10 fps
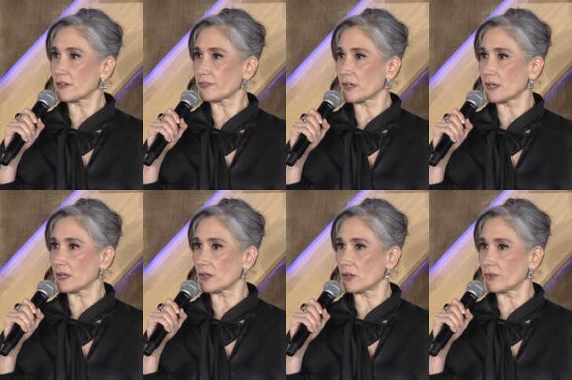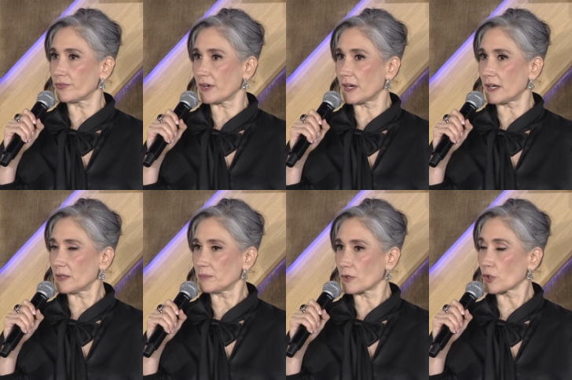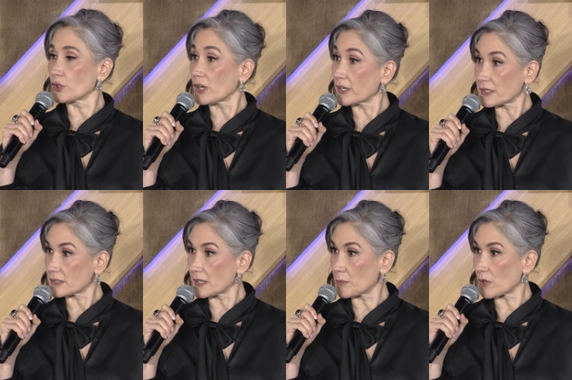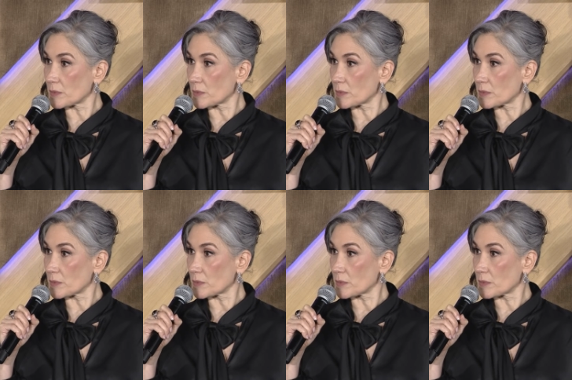of whodunit, a murder